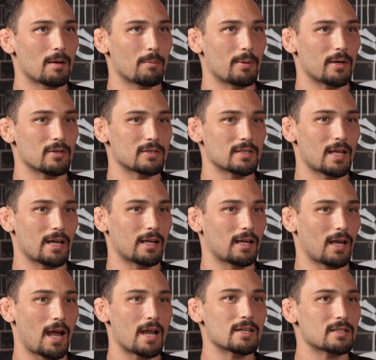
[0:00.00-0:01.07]
But it was like,
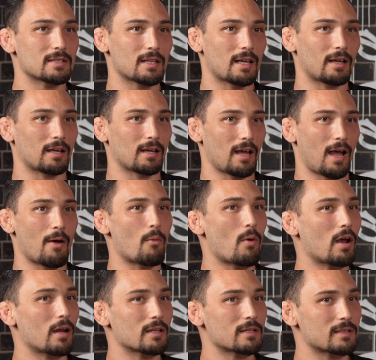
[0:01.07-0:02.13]
I
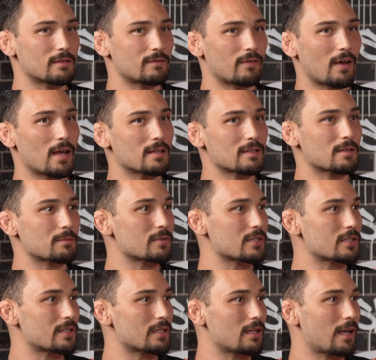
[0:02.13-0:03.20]
wanted to find some shit.